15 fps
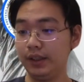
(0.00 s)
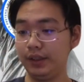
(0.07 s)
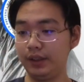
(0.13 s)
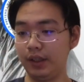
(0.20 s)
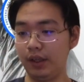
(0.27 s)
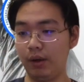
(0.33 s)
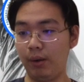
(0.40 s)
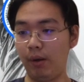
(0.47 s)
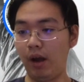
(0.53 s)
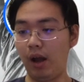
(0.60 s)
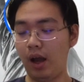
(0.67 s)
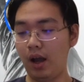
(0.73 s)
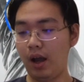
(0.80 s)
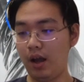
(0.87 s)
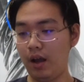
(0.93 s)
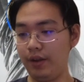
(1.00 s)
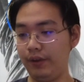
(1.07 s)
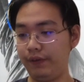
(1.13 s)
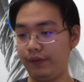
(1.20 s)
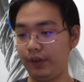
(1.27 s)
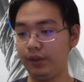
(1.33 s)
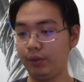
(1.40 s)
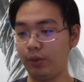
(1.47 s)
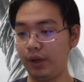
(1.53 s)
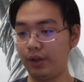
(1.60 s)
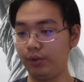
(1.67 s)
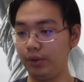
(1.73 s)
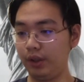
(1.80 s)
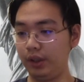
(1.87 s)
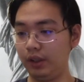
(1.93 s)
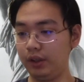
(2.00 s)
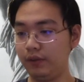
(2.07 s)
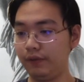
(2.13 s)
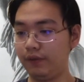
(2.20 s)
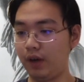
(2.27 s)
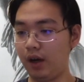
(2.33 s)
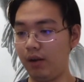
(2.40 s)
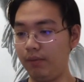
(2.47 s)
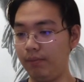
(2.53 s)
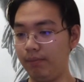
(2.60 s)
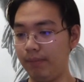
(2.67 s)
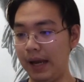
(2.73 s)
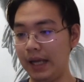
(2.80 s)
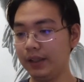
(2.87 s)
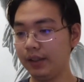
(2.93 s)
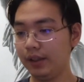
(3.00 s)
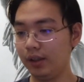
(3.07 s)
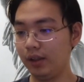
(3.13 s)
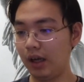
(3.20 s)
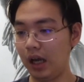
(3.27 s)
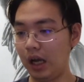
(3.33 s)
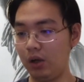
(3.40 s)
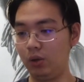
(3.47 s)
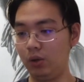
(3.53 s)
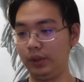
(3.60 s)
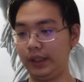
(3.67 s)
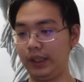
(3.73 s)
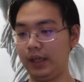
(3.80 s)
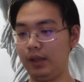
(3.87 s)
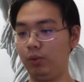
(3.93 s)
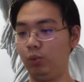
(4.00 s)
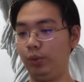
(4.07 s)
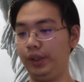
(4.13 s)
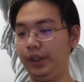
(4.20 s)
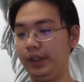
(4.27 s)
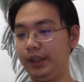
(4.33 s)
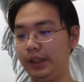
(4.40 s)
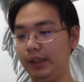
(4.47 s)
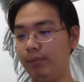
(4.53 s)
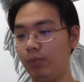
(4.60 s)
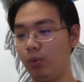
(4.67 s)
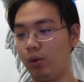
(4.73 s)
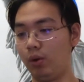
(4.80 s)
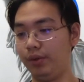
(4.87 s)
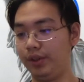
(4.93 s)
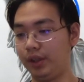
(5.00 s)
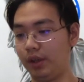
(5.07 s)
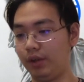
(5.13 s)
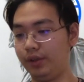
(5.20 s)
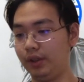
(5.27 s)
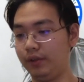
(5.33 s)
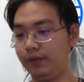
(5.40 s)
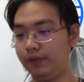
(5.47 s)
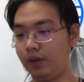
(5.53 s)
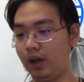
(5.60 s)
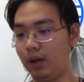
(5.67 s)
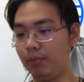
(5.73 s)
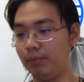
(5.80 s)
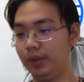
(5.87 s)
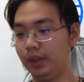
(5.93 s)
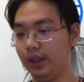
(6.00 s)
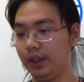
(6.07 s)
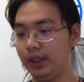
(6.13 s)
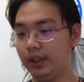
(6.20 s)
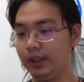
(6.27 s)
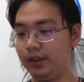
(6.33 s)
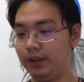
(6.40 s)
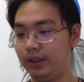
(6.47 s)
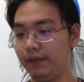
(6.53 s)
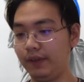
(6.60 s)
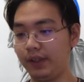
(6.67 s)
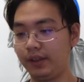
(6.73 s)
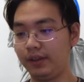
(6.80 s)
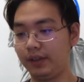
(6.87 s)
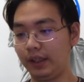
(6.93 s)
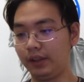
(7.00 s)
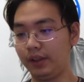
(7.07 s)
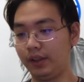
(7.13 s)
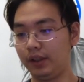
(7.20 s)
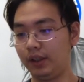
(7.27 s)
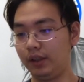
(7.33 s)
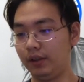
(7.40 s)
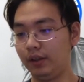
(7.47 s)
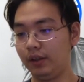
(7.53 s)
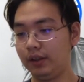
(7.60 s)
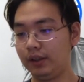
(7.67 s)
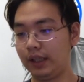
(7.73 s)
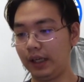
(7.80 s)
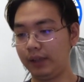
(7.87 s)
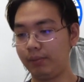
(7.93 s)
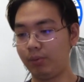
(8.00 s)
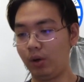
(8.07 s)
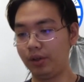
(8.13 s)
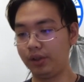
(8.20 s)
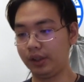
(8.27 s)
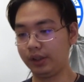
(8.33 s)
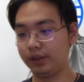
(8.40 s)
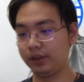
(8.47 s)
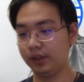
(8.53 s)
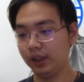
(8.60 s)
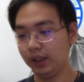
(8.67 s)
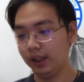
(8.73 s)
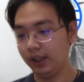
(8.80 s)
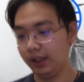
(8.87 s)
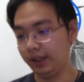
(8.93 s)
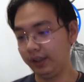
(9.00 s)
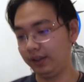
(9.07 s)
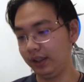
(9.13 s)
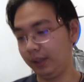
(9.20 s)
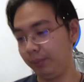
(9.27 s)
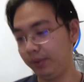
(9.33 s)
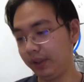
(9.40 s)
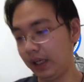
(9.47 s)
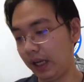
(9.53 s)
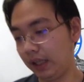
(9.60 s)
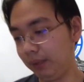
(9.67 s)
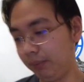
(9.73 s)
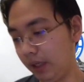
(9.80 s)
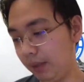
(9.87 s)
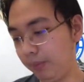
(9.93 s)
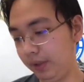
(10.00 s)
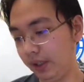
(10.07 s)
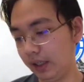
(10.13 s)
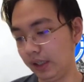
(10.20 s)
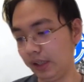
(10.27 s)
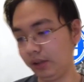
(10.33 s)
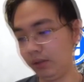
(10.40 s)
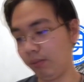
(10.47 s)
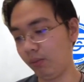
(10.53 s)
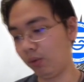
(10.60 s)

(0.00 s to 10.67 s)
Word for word: So uh, the first question is from Matt. How can we get more resources from civic sector tech projects? It seems like maybe a little